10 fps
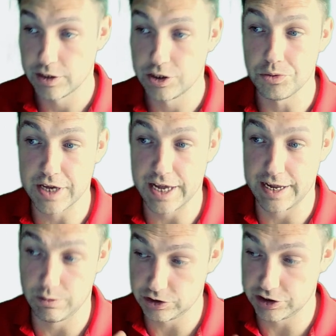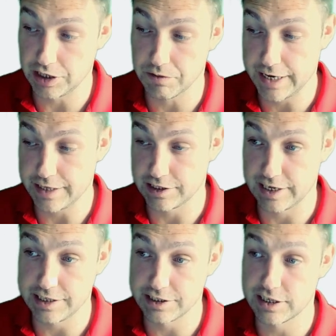You cannot segregate this
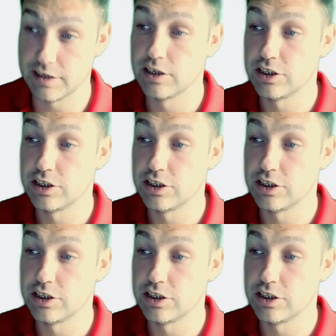later.